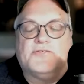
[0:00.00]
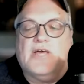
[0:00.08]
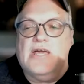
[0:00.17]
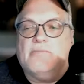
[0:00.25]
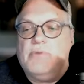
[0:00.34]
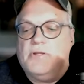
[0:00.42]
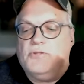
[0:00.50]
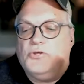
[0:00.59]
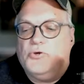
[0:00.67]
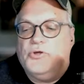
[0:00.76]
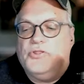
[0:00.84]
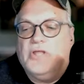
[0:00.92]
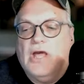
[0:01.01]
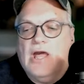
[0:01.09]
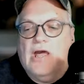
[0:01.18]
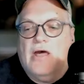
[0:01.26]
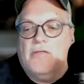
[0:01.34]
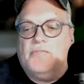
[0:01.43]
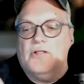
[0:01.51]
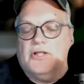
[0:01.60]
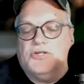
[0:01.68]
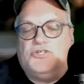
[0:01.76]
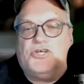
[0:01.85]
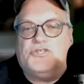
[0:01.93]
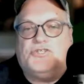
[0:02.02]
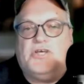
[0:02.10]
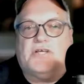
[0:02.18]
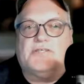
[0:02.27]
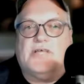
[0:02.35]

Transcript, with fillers: They have been doing the logistics.